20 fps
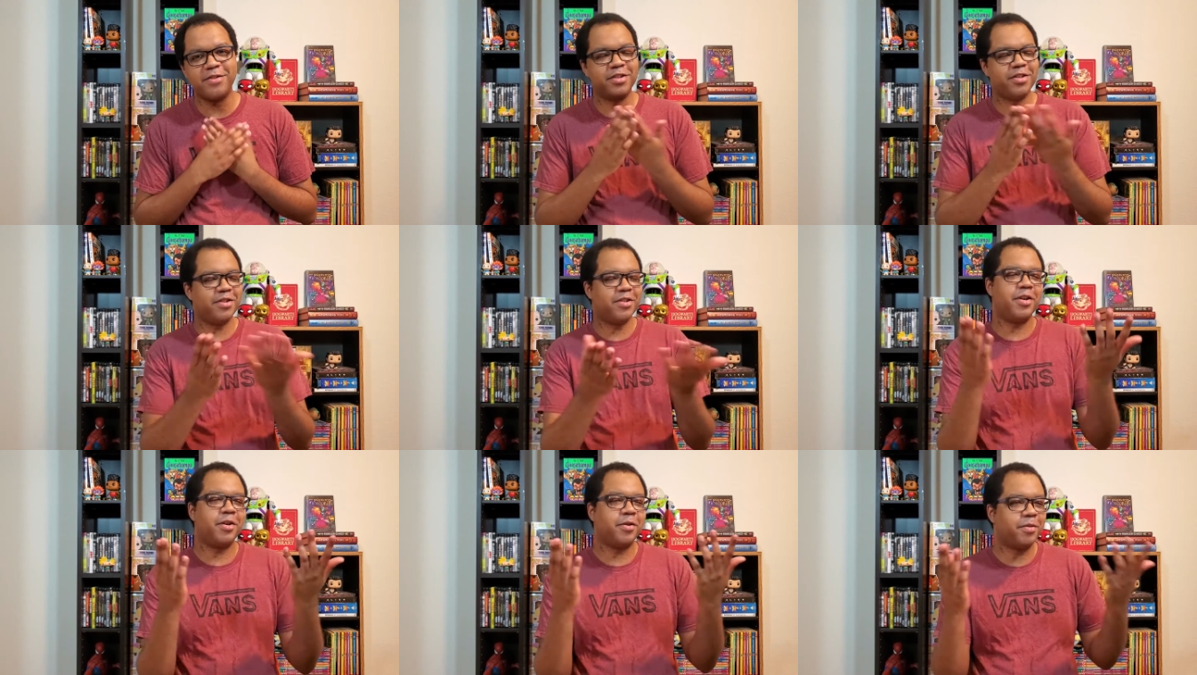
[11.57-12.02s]
and
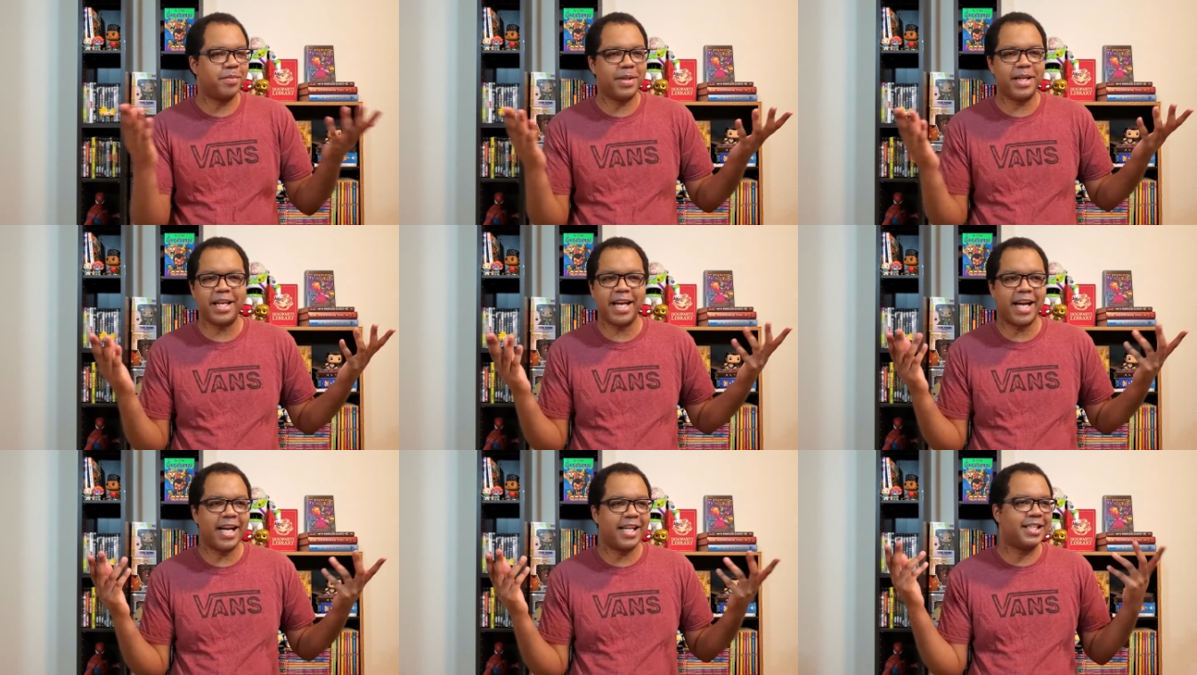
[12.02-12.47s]
you know
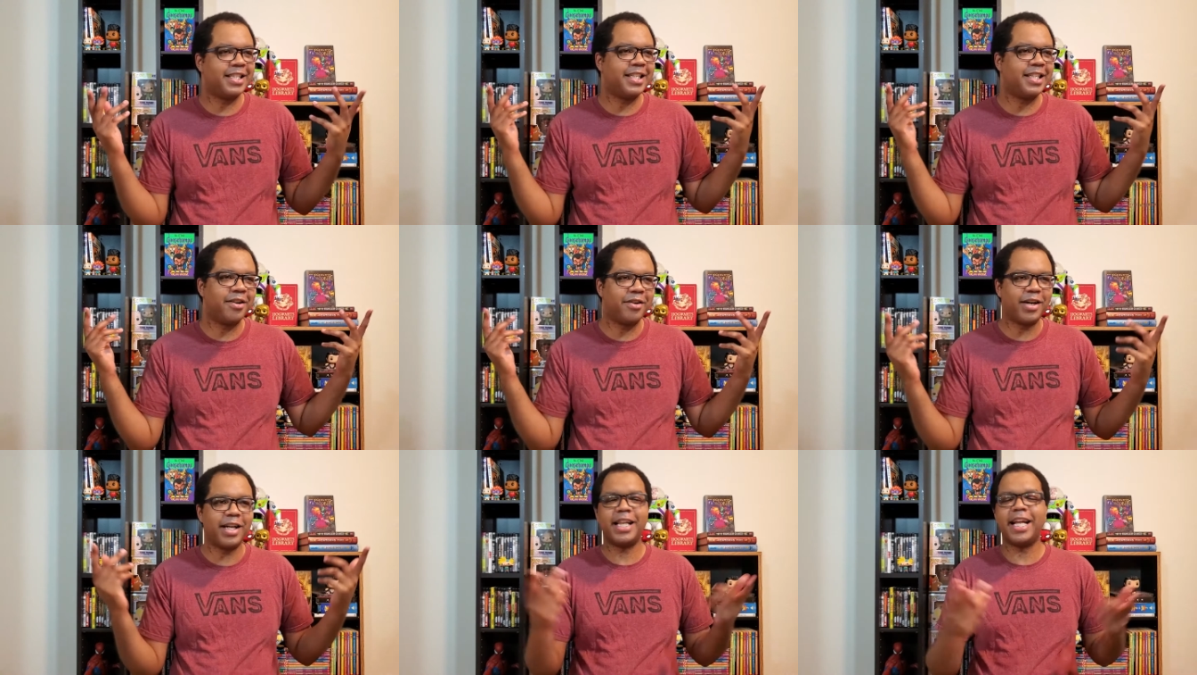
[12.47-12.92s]
me guys, you
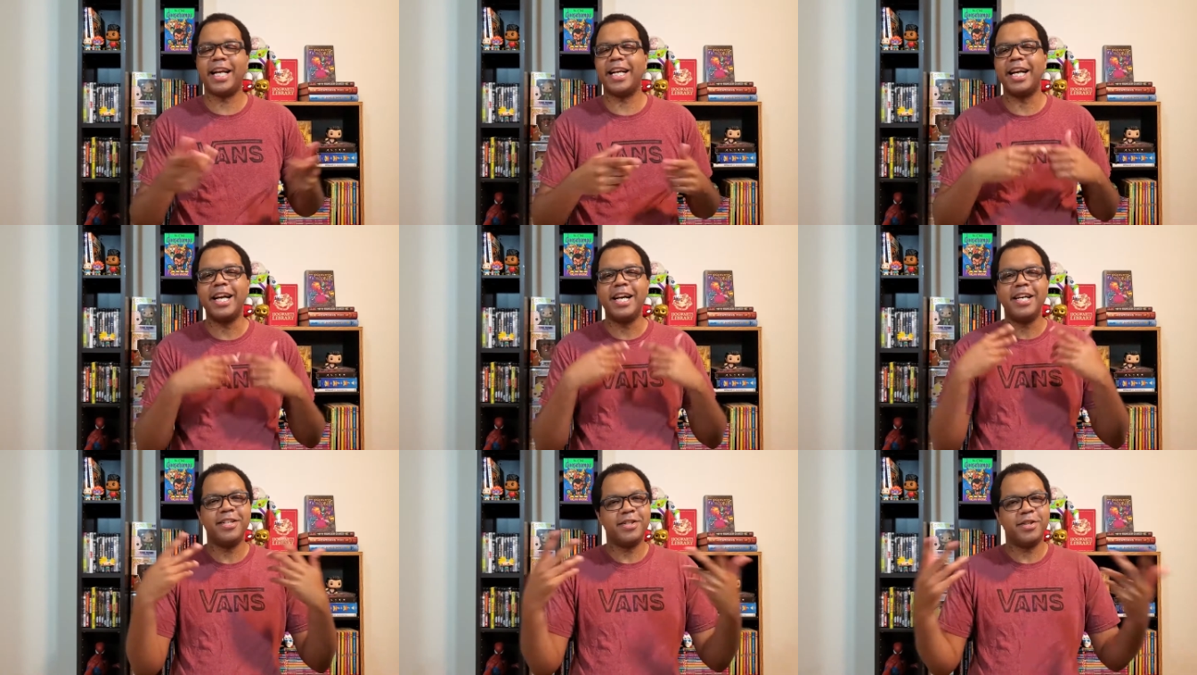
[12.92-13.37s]
know I
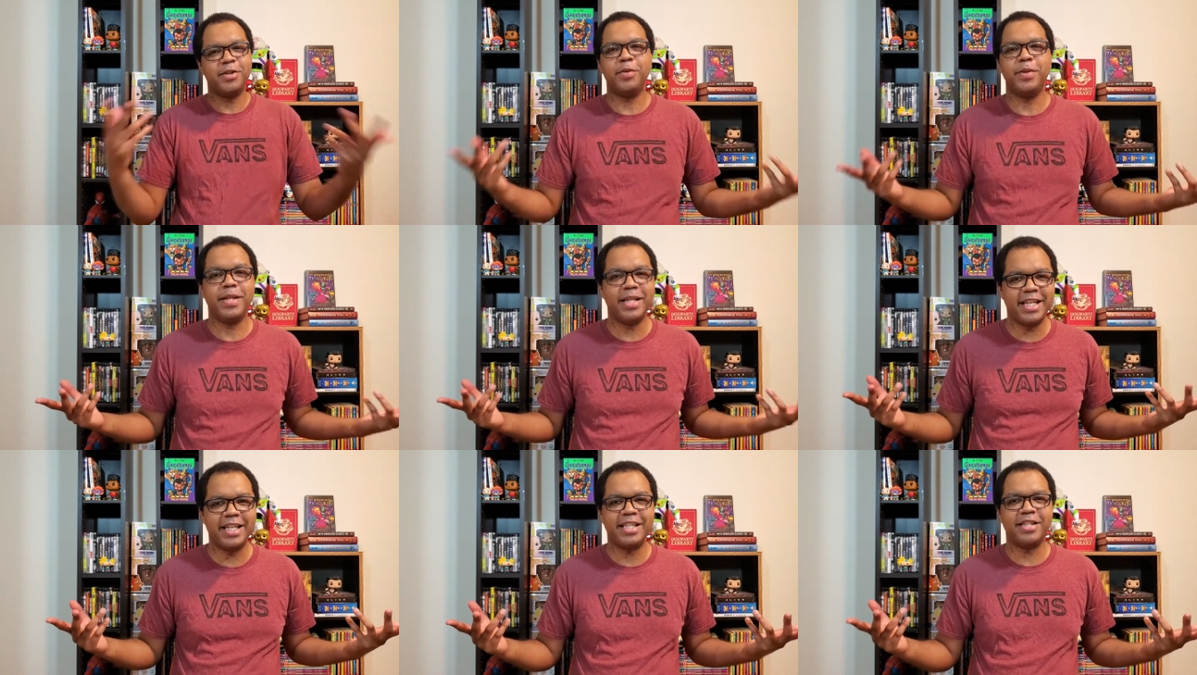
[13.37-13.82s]
like
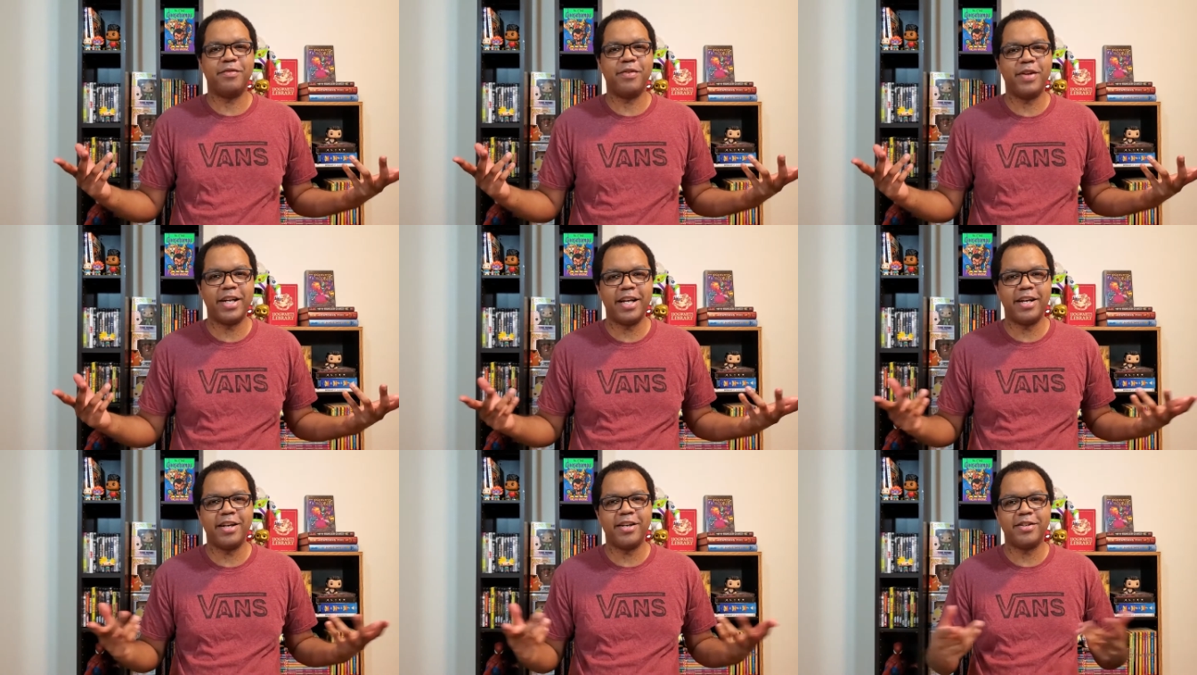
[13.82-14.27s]
doing these
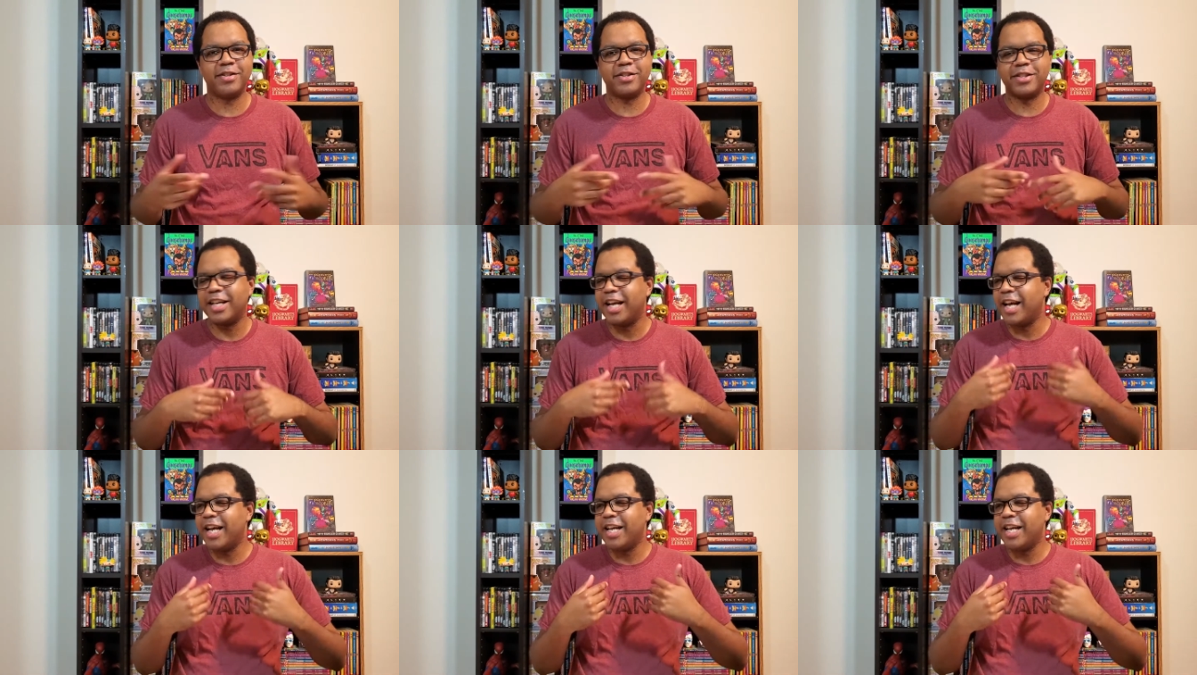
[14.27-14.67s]
videos